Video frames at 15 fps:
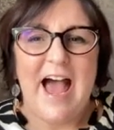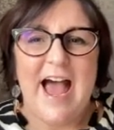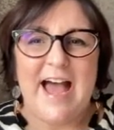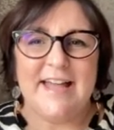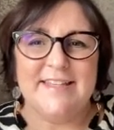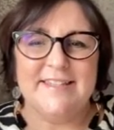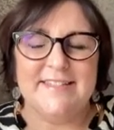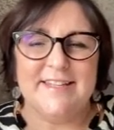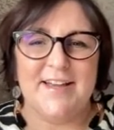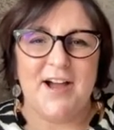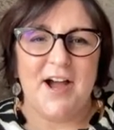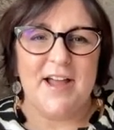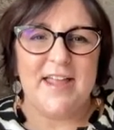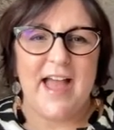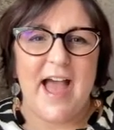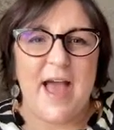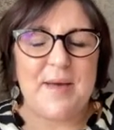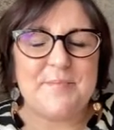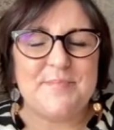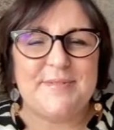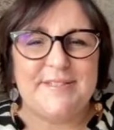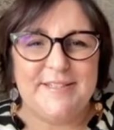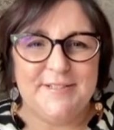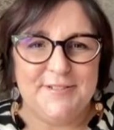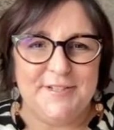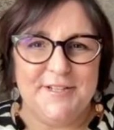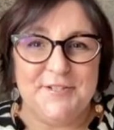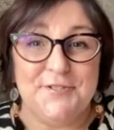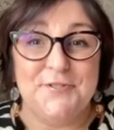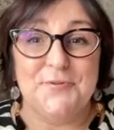and I
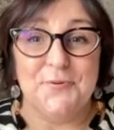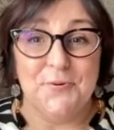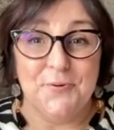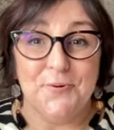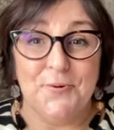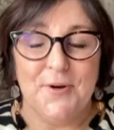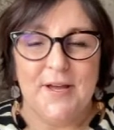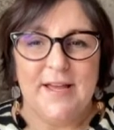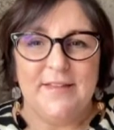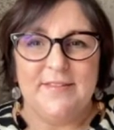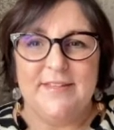absolutely adore